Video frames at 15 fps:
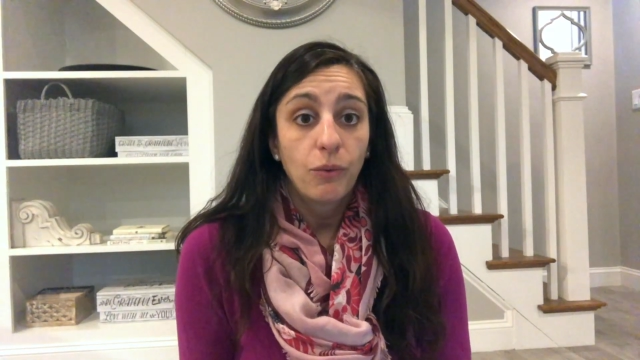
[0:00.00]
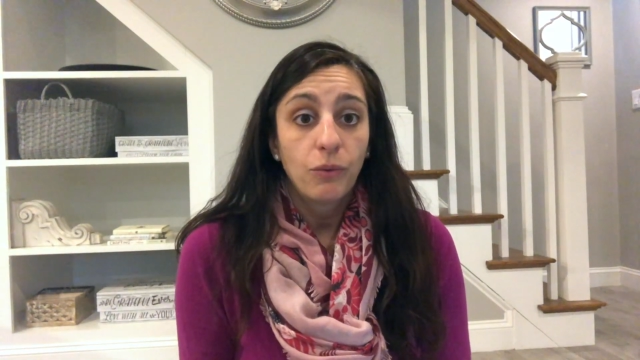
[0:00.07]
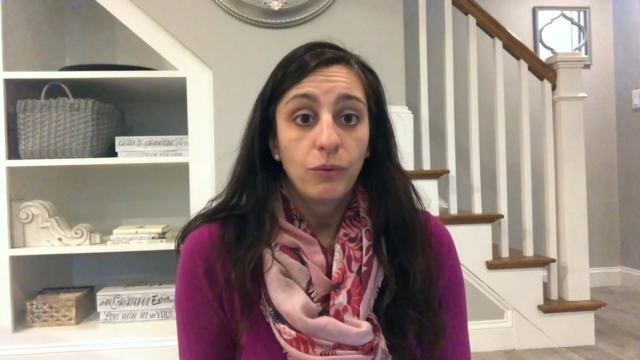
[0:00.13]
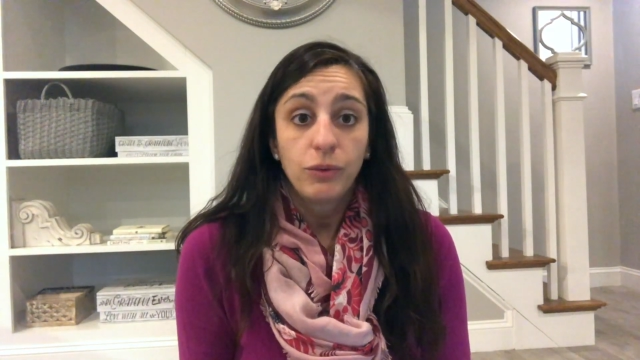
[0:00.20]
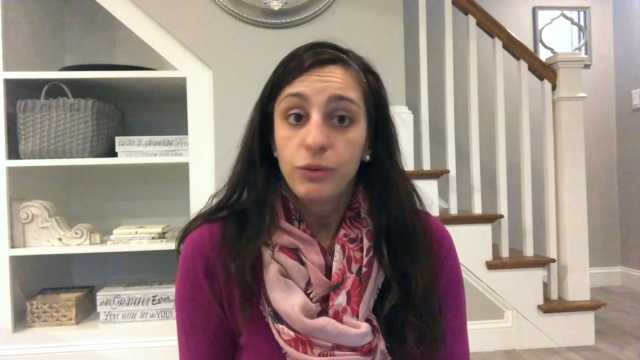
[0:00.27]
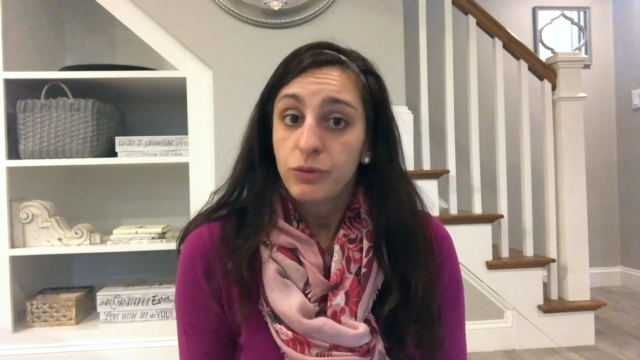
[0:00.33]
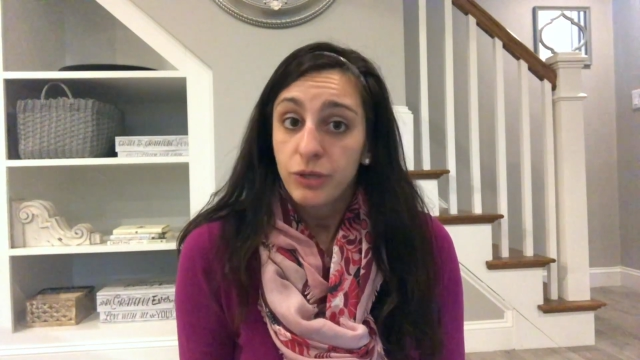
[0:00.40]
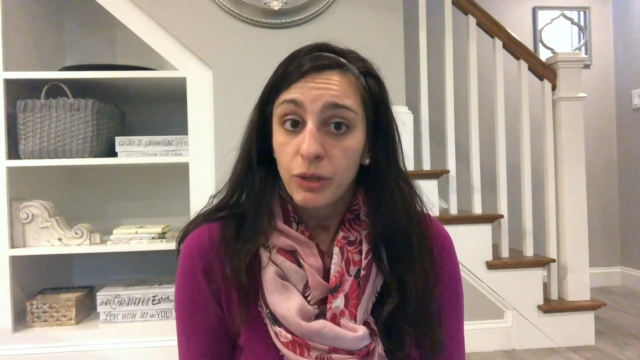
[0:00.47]

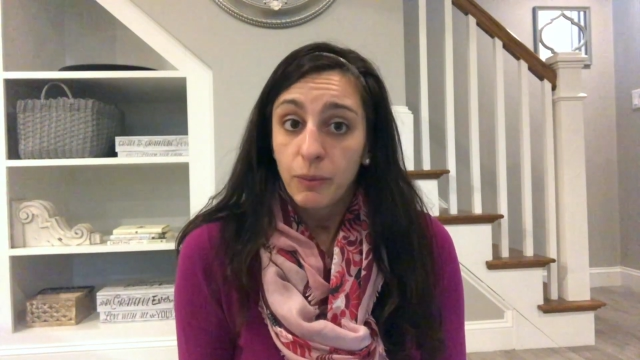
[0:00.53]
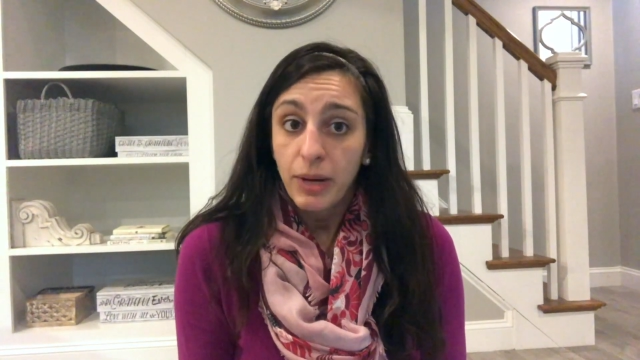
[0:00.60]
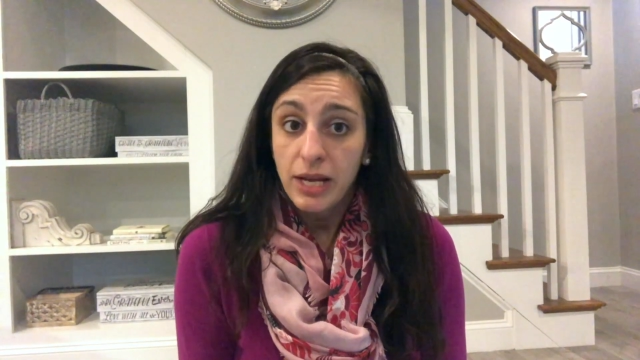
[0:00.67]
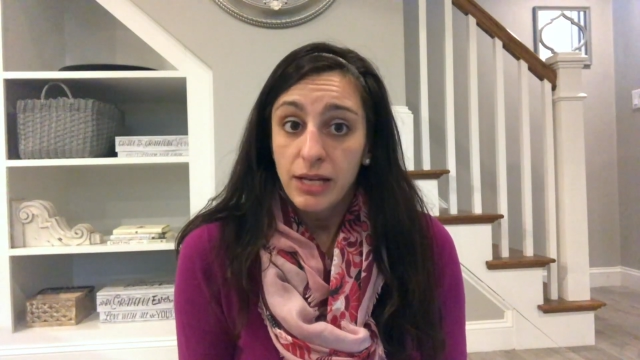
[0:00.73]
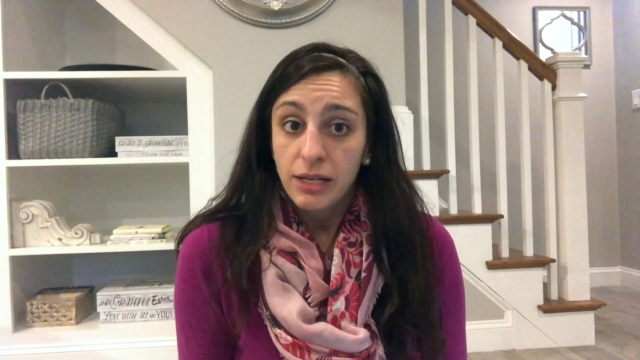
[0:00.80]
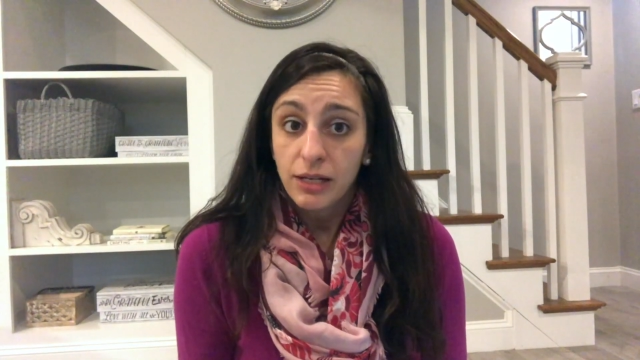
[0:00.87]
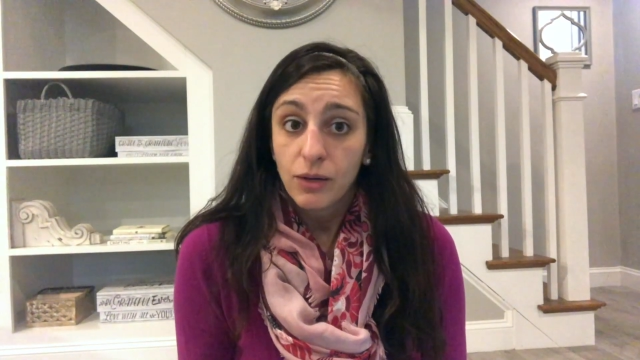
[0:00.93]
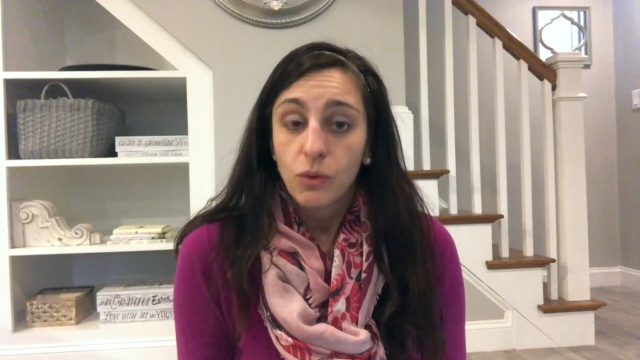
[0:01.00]
losing
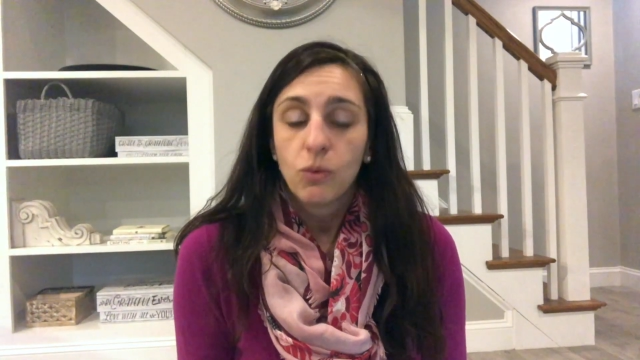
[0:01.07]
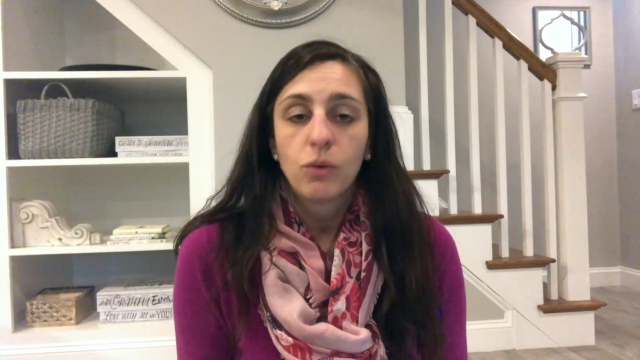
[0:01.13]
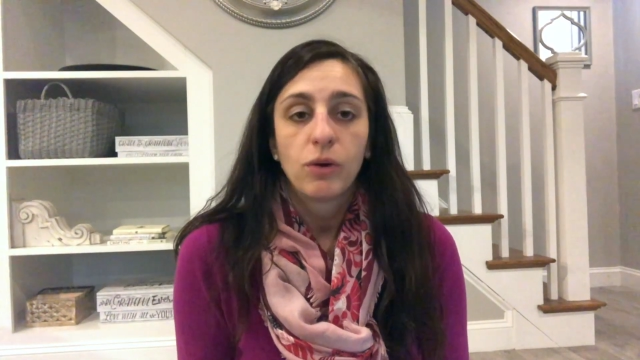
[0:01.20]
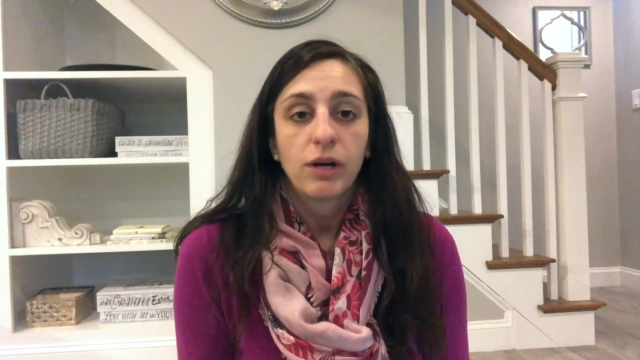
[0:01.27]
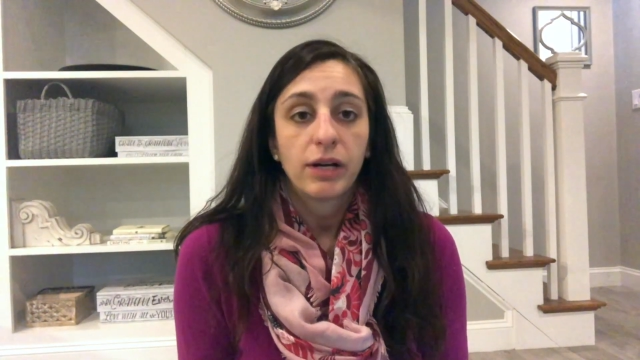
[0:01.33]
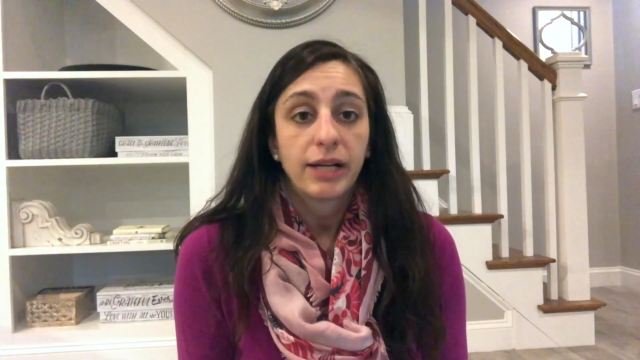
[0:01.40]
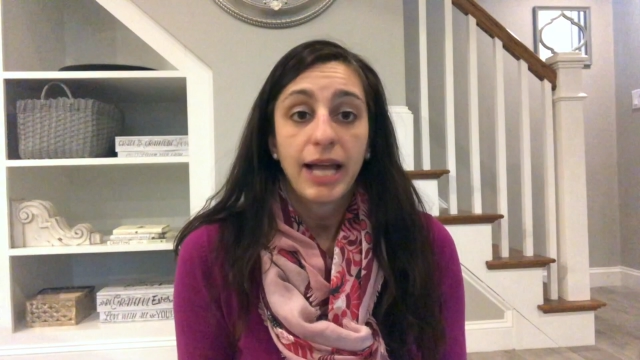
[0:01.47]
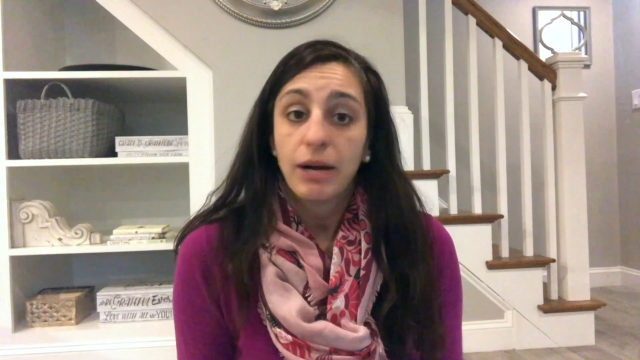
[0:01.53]
weight
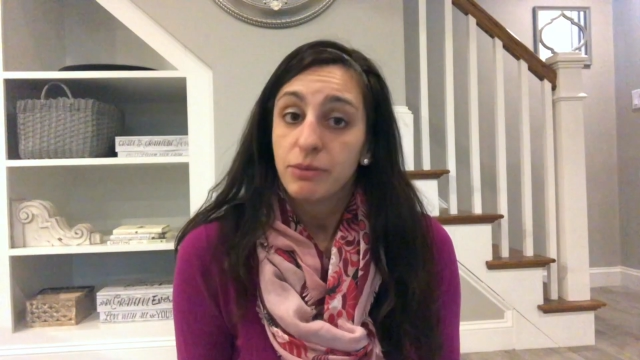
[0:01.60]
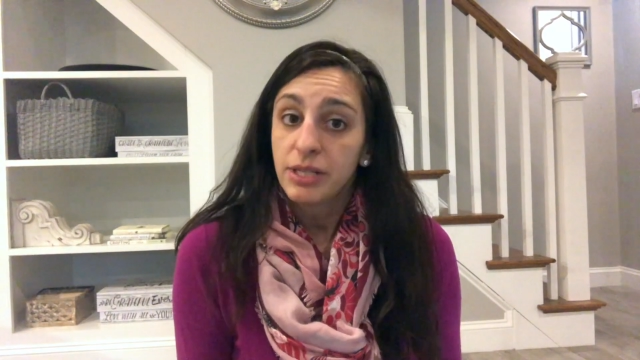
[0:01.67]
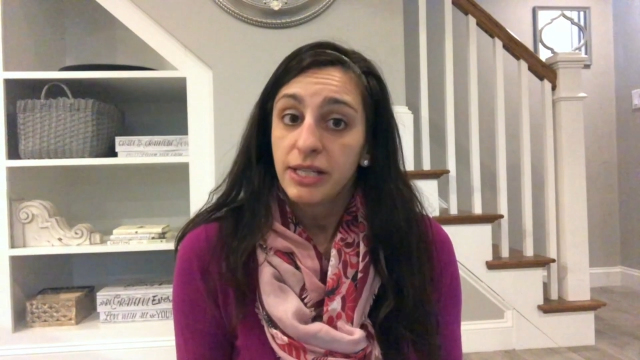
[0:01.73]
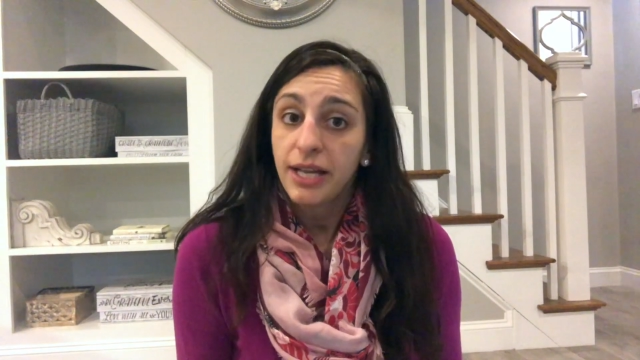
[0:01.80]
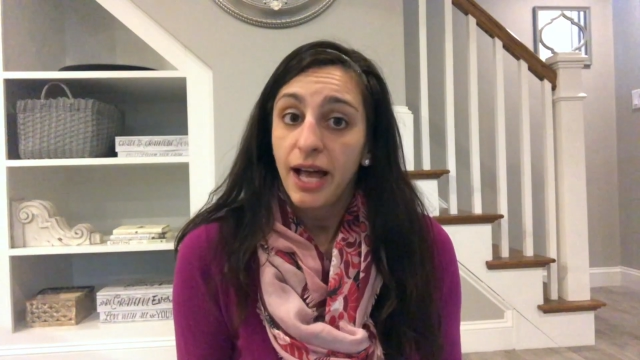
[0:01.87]
or counting